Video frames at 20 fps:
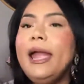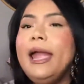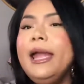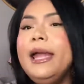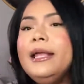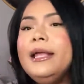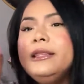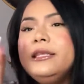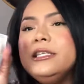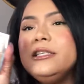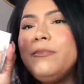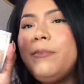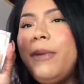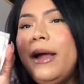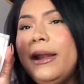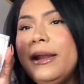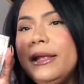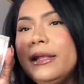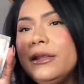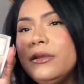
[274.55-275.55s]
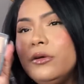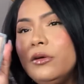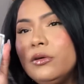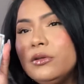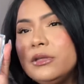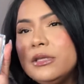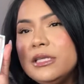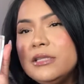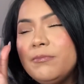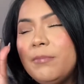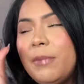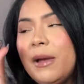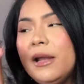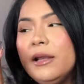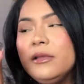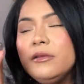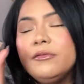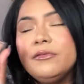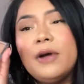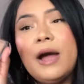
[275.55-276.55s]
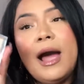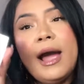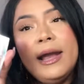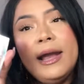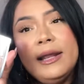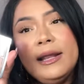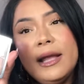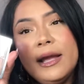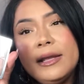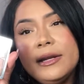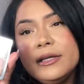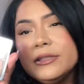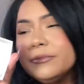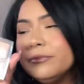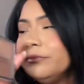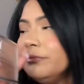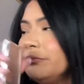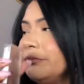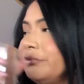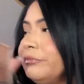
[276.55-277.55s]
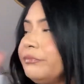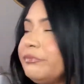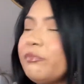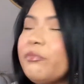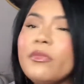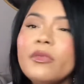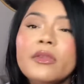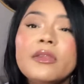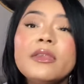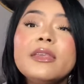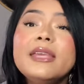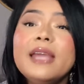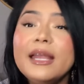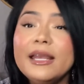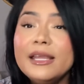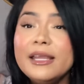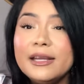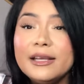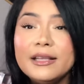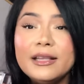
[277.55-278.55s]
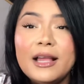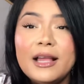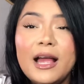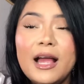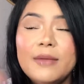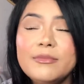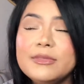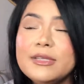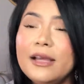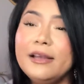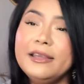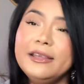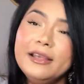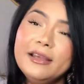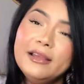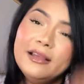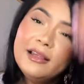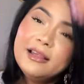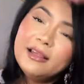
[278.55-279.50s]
and this palette, or this palette of highlighters, ya need it, I'm telling ya.